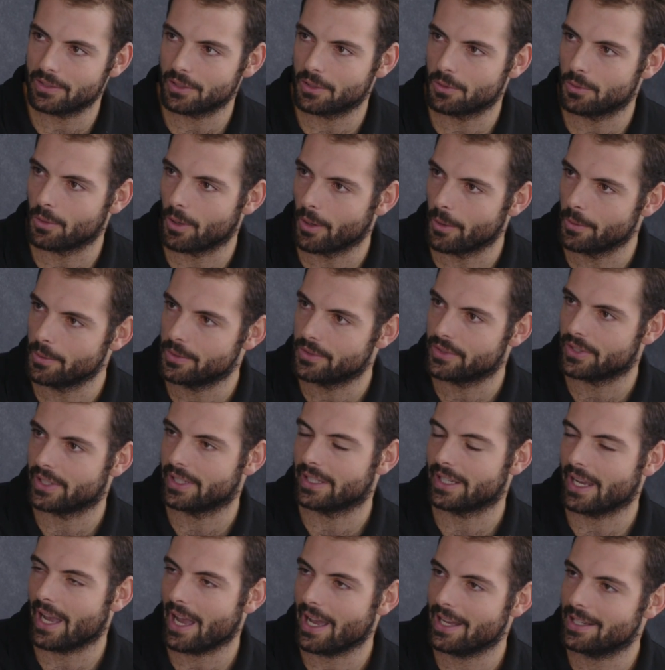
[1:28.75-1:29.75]
to
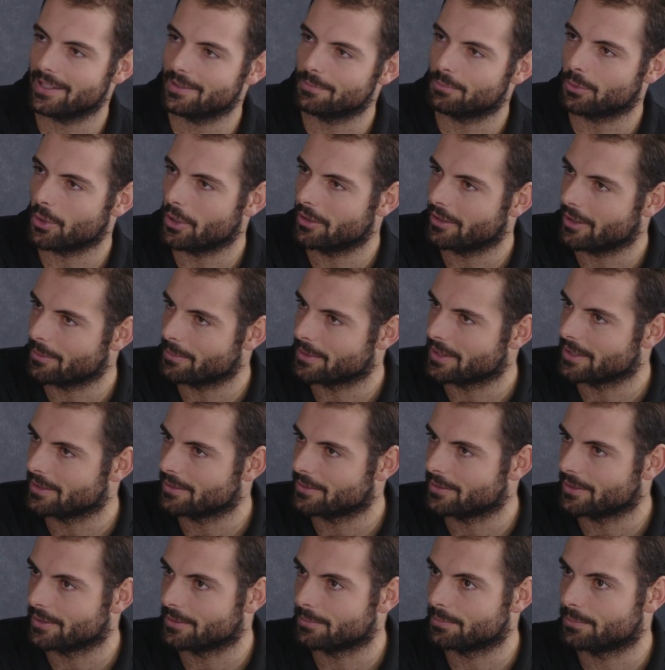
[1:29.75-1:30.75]
quoting and programming
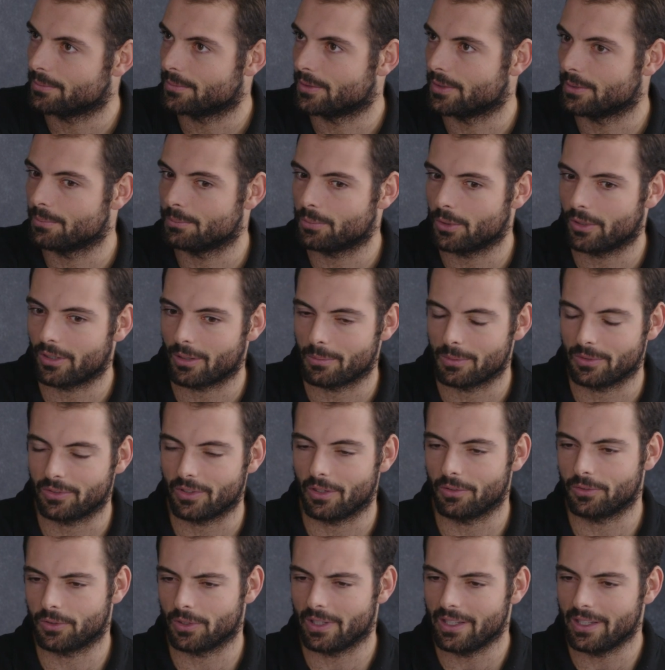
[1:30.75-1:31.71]
the, the, the program itself.